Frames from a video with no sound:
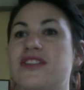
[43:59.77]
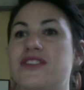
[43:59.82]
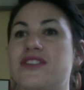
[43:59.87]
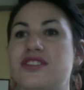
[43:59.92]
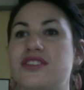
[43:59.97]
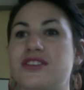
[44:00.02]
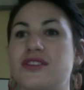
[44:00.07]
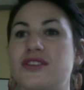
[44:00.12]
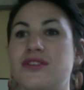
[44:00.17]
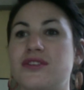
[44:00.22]

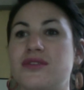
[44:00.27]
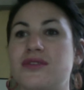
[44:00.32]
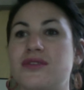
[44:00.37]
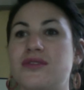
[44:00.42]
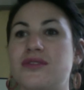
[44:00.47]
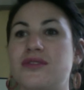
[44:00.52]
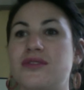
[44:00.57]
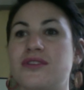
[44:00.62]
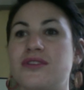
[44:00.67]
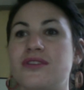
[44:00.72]

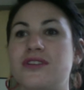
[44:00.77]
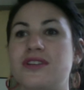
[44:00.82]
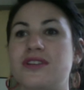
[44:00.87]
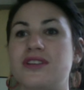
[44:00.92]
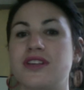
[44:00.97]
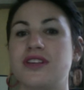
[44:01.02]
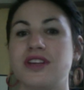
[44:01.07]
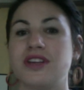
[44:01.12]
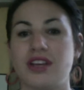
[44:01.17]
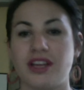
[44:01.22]
to,
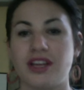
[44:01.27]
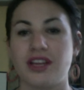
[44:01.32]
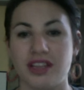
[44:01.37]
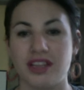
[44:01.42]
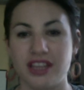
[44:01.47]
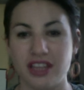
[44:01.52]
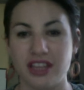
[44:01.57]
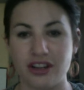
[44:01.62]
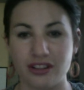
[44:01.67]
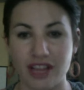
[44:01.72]

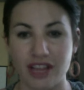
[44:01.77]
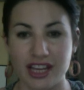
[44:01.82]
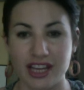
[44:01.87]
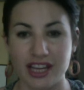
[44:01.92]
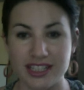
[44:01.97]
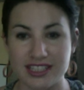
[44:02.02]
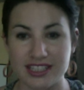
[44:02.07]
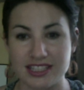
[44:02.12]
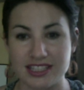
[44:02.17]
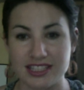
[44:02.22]
like
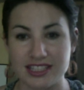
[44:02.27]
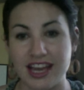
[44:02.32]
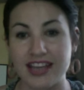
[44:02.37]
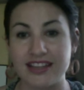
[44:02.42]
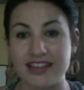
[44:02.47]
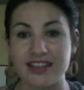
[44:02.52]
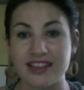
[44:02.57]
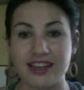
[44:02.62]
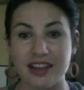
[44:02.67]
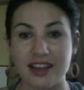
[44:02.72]

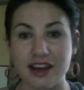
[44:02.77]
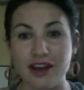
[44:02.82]
decide, like,